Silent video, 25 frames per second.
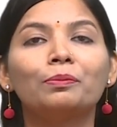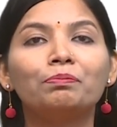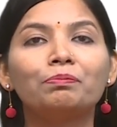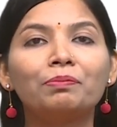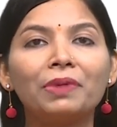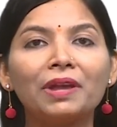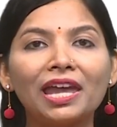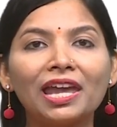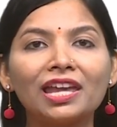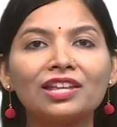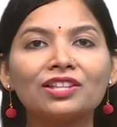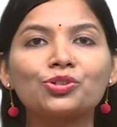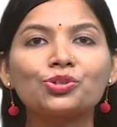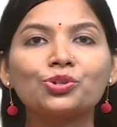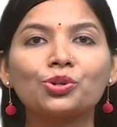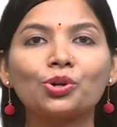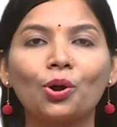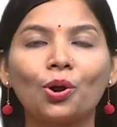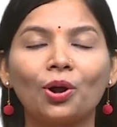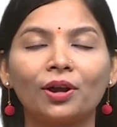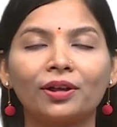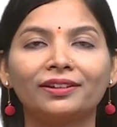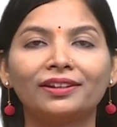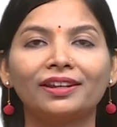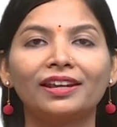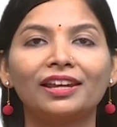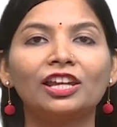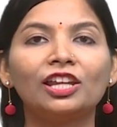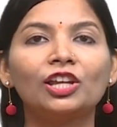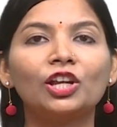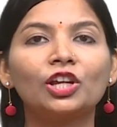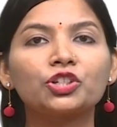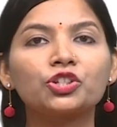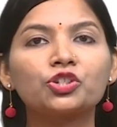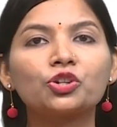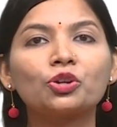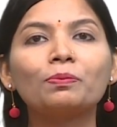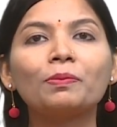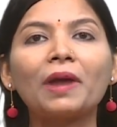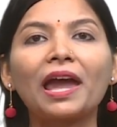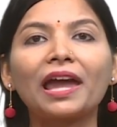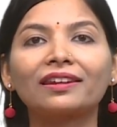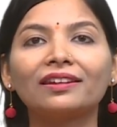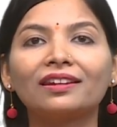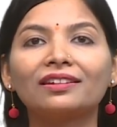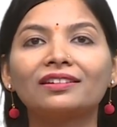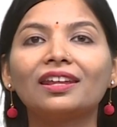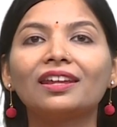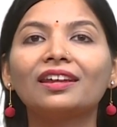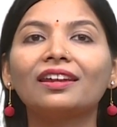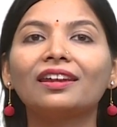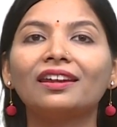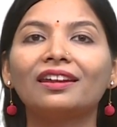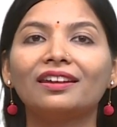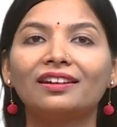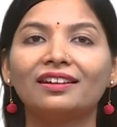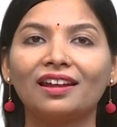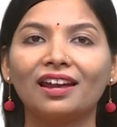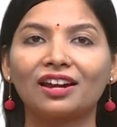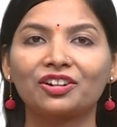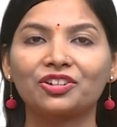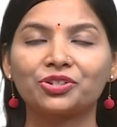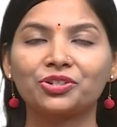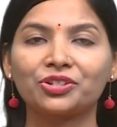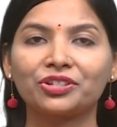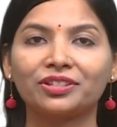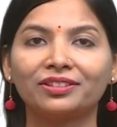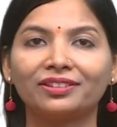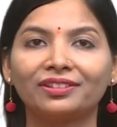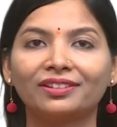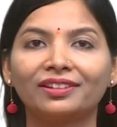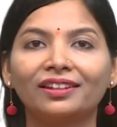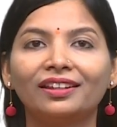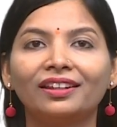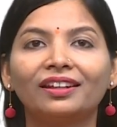based on electromagnetic induction.